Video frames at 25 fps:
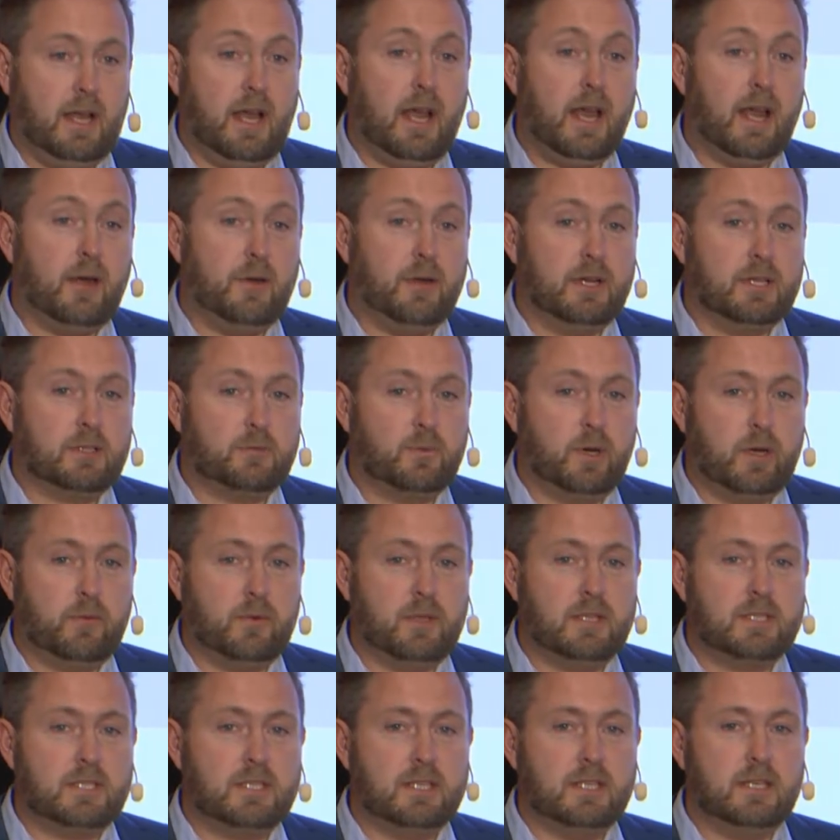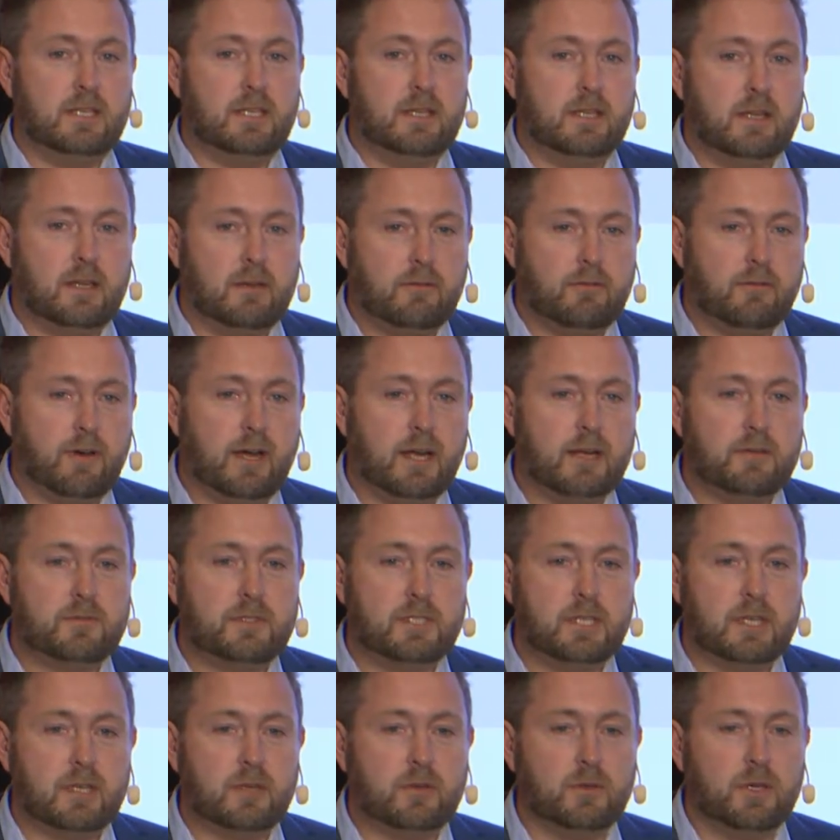areas where we see
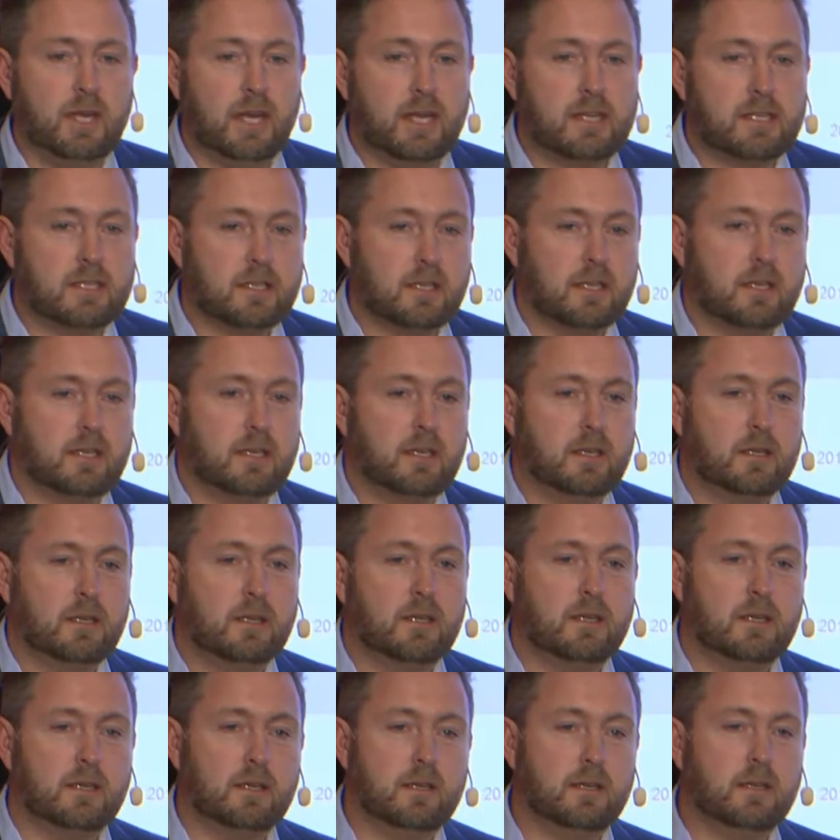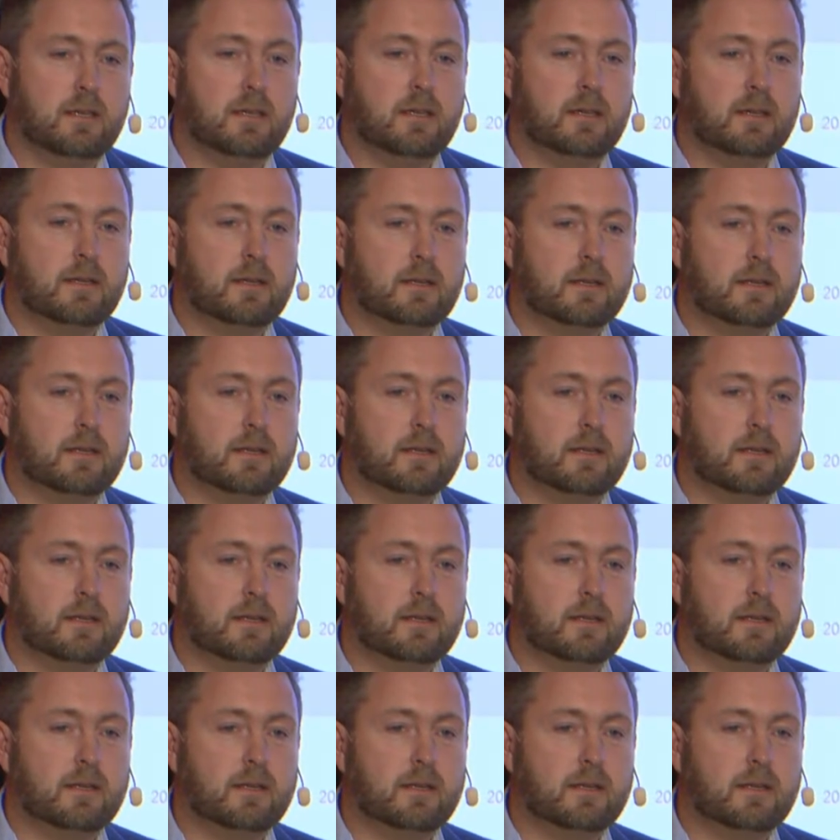5G could actually uh,